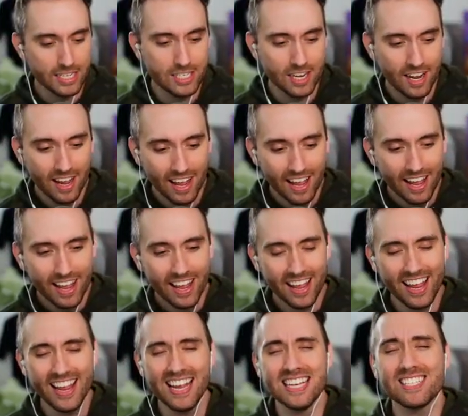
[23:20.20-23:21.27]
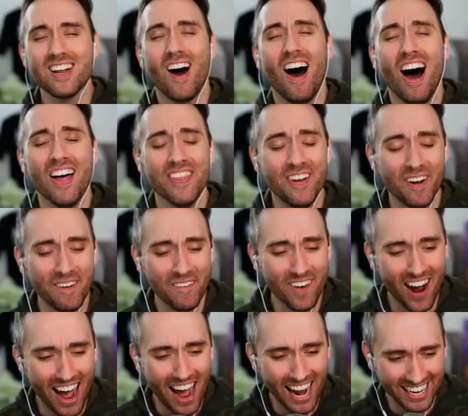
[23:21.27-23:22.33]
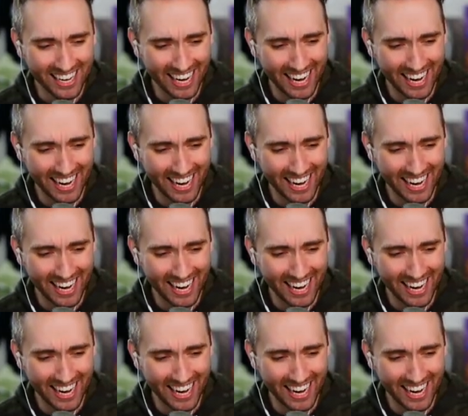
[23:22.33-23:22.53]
he's, he's on the rocket!